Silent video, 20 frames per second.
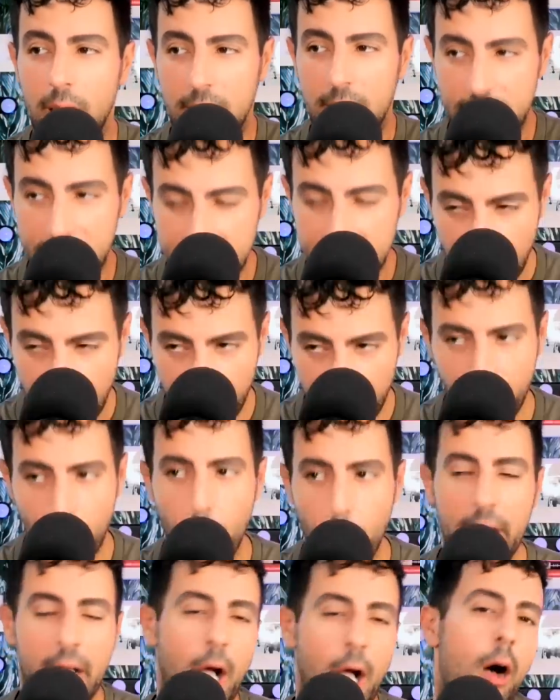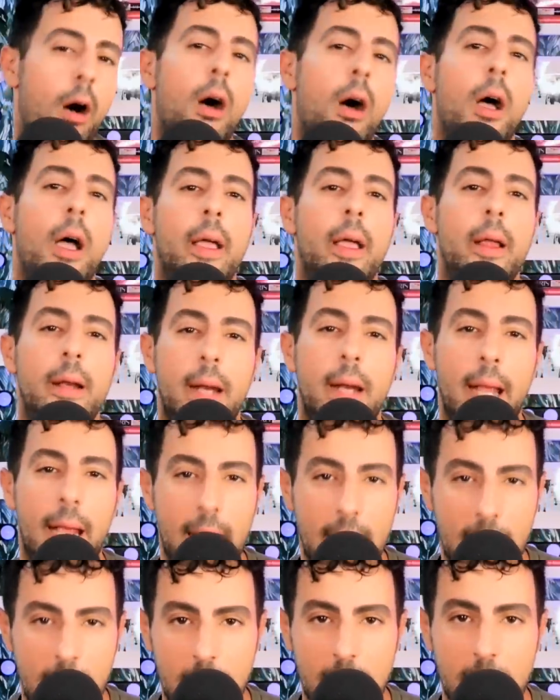stuff going on
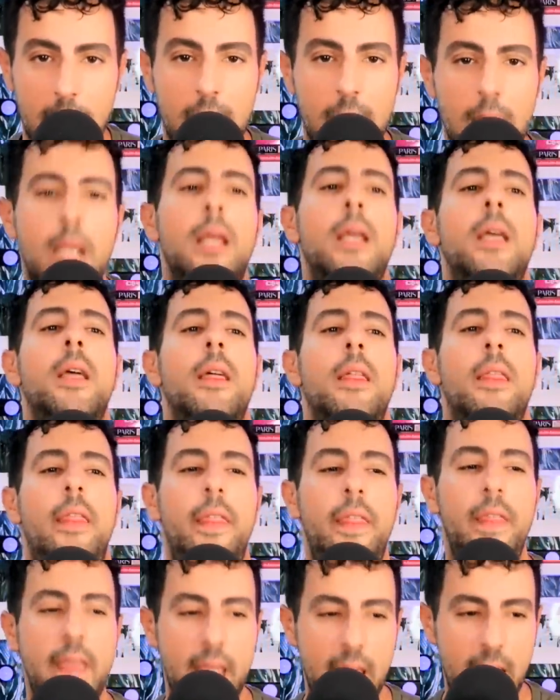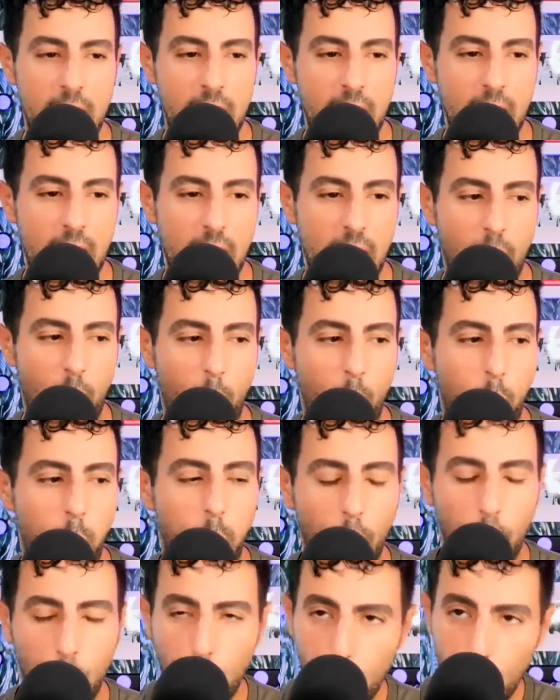in the
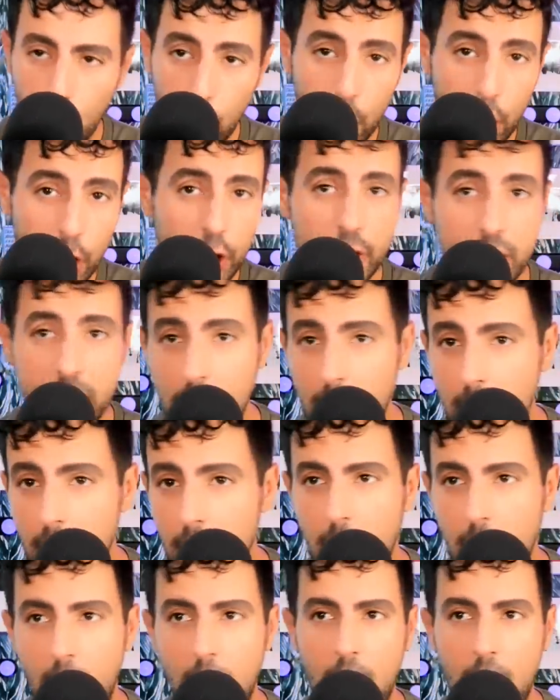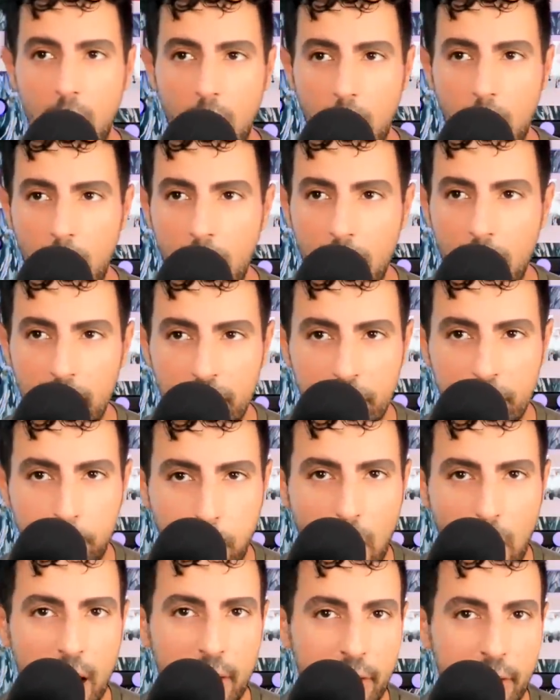world of
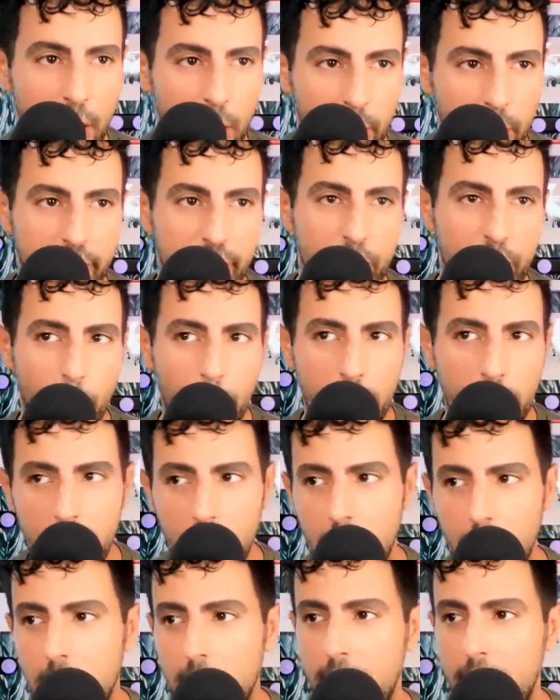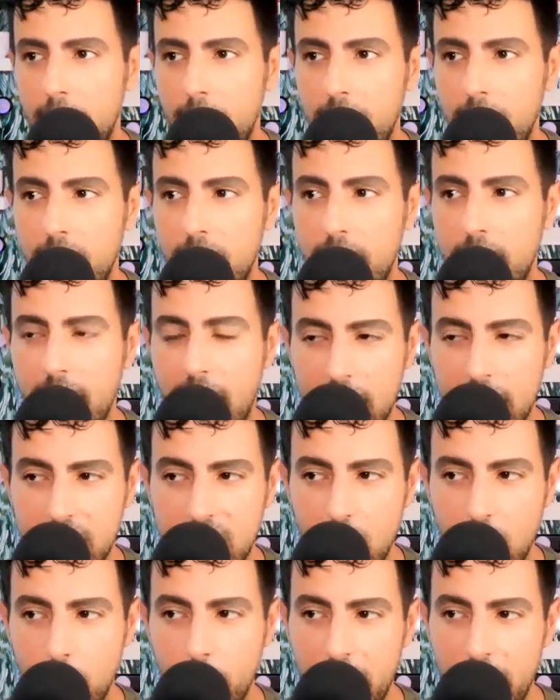Bravo, if you will, and not
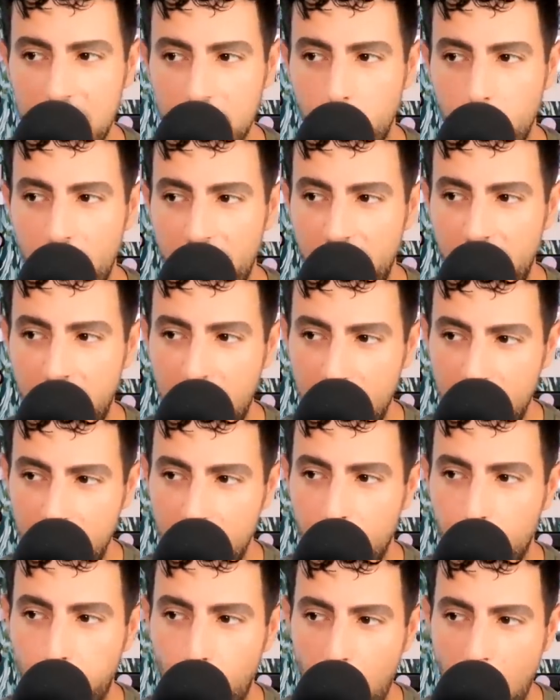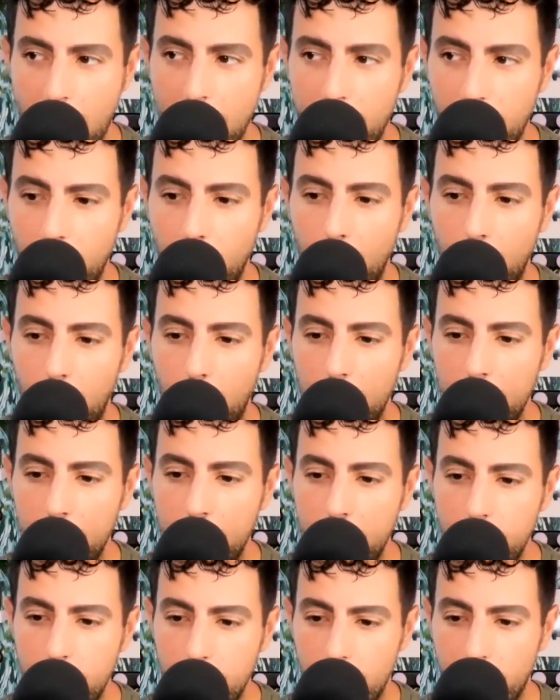so much within the Bravo
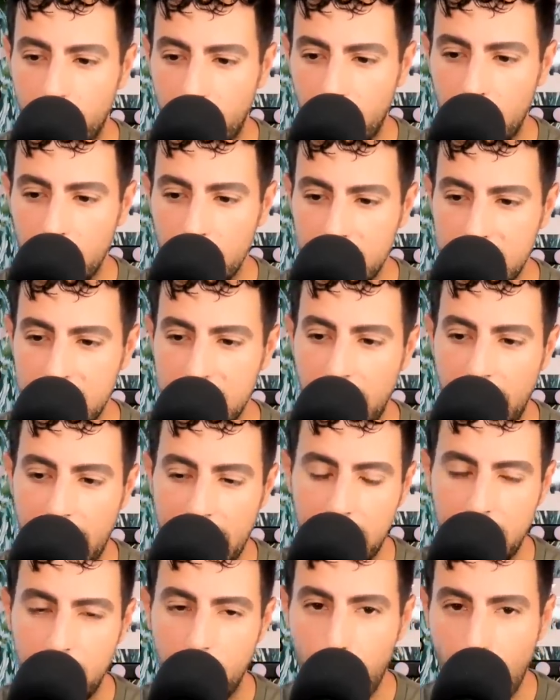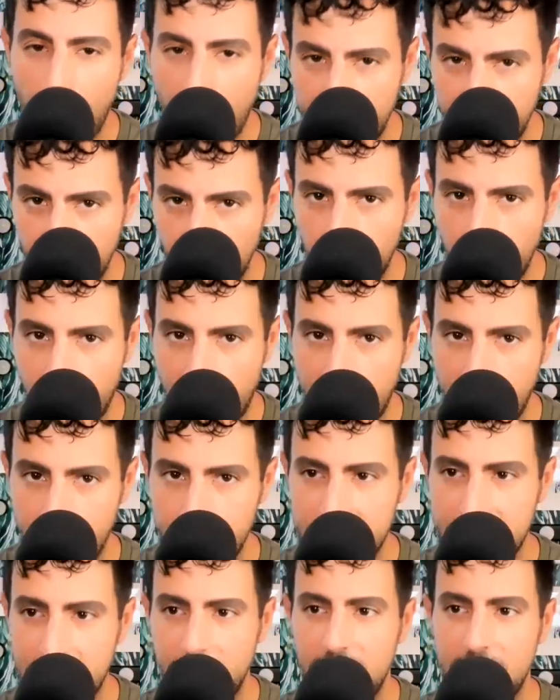universe like the Bravo
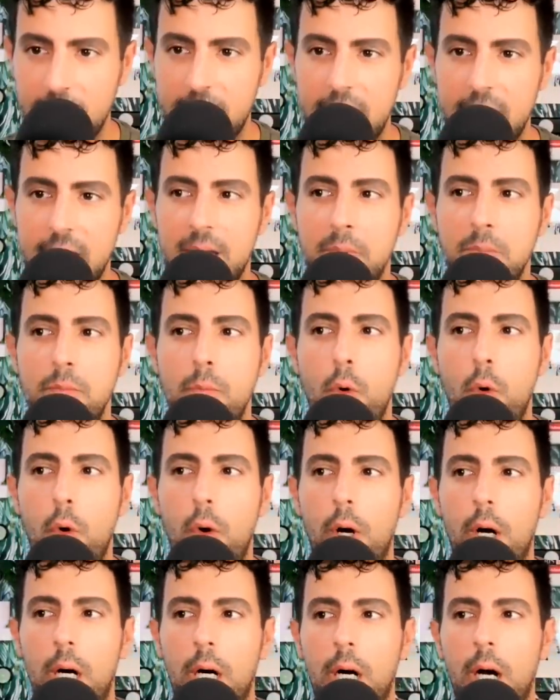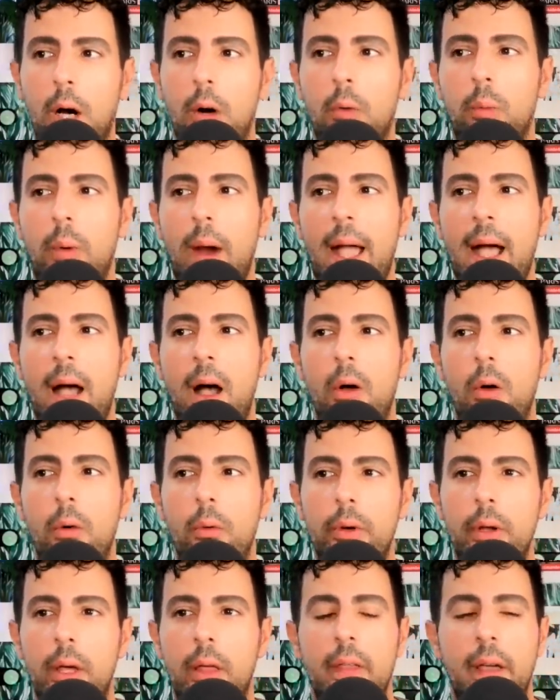Lebs. This is more
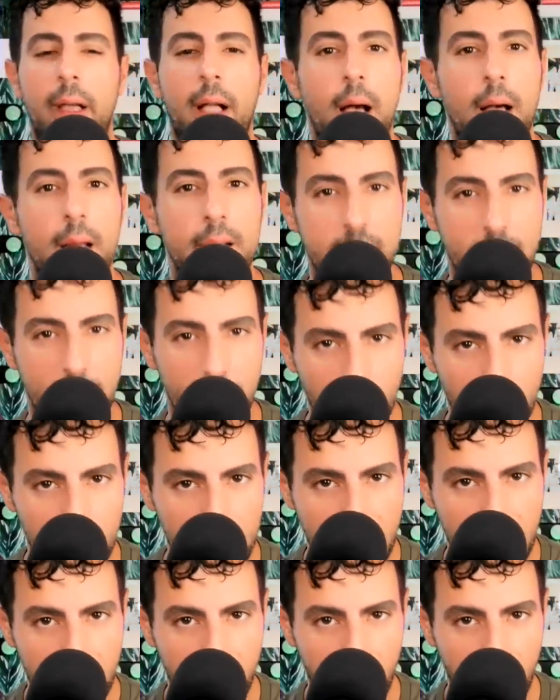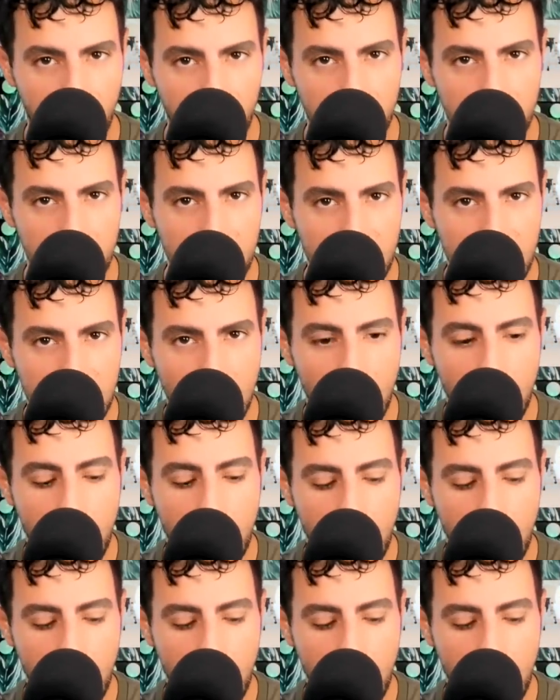around the content creators